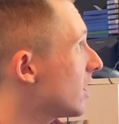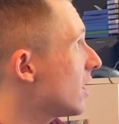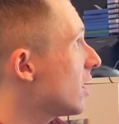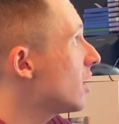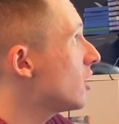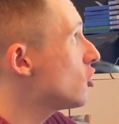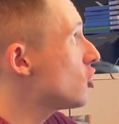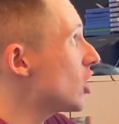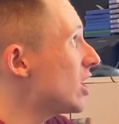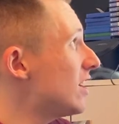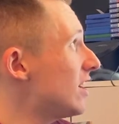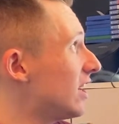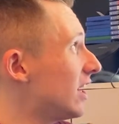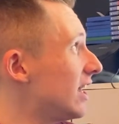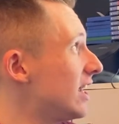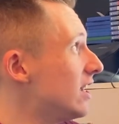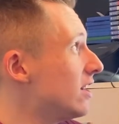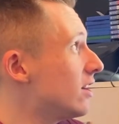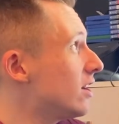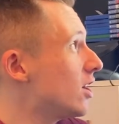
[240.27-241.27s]

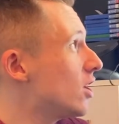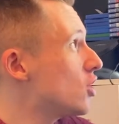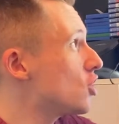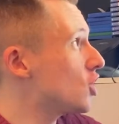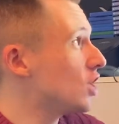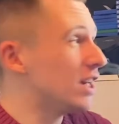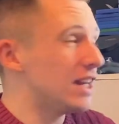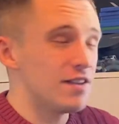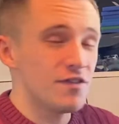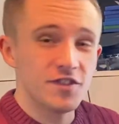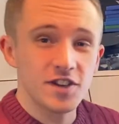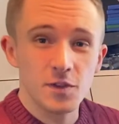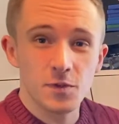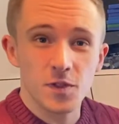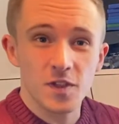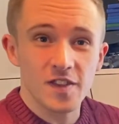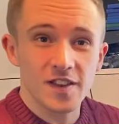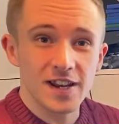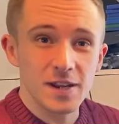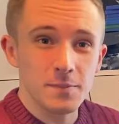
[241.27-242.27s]
Gently, she lifted the
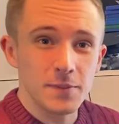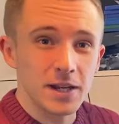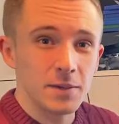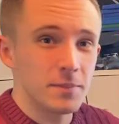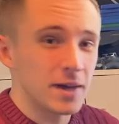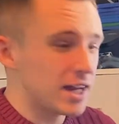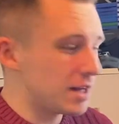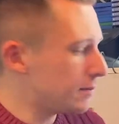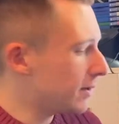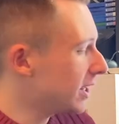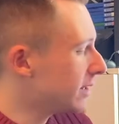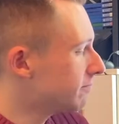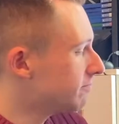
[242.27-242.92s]
sleeping baby.